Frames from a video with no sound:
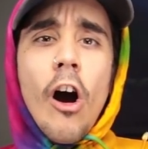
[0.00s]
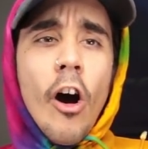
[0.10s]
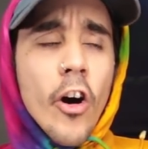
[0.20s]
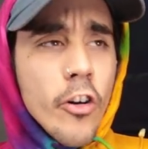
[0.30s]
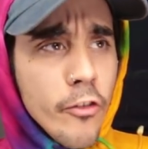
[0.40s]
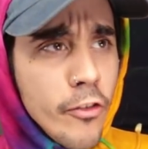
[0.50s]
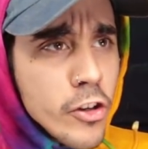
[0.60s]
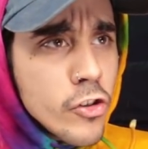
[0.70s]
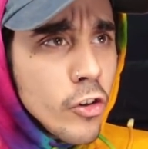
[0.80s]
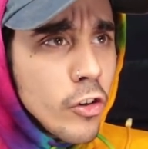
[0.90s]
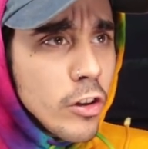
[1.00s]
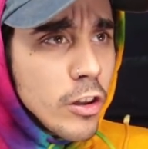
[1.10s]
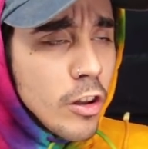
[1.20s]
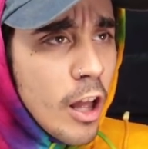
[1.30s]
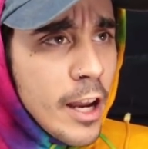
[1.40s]
artificial
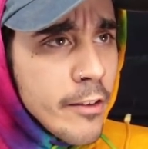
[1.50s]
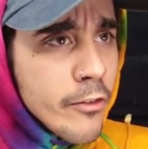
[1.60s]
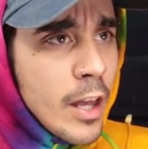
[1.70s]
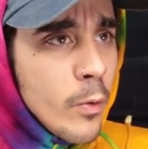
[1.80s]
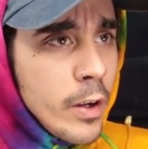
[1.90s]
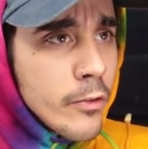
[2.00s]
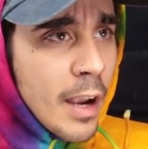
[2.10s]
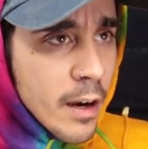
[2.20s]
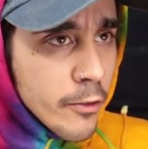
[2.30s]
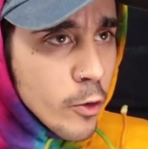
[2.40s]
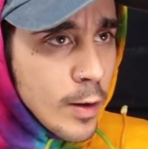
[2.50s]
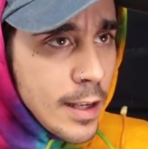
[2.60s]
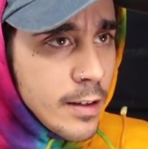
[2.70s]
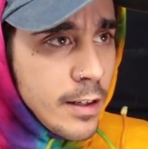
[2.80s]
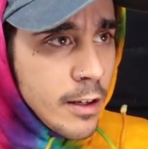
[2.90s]
life that we have kind of
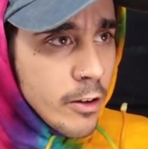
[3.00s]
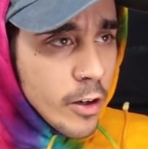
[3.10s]
created here,